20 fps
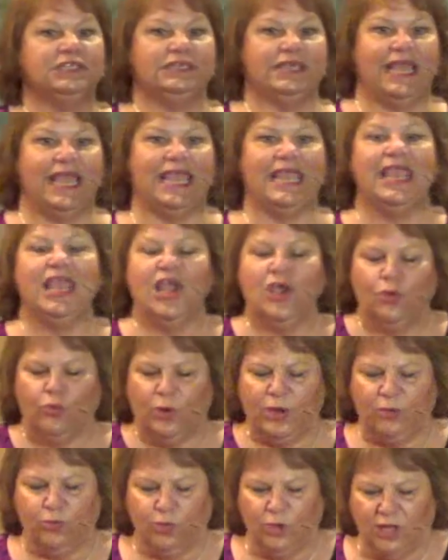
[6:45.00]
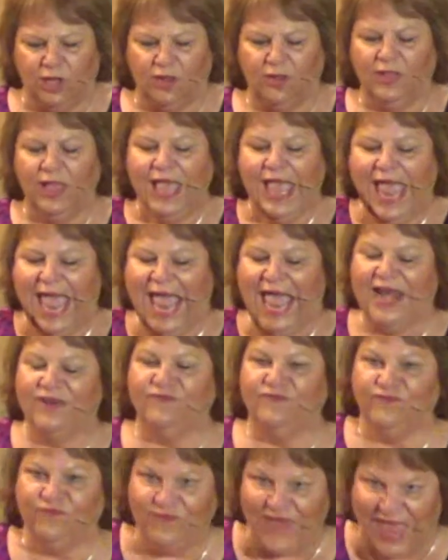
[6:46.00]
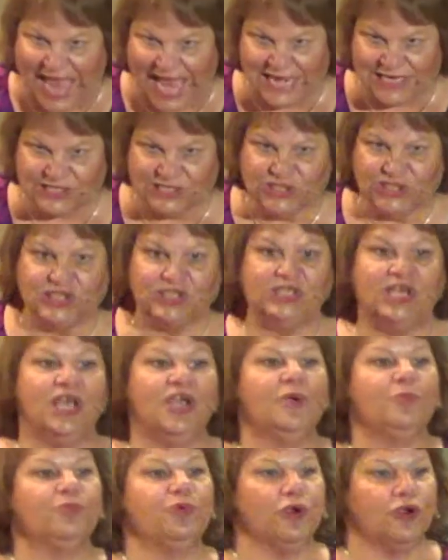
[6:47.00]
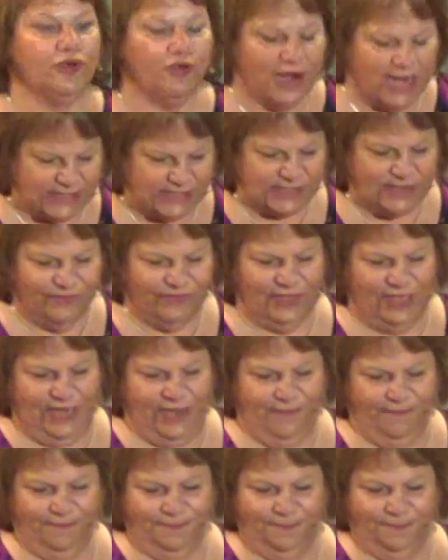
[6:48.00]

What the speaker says: today, we will advance progressively.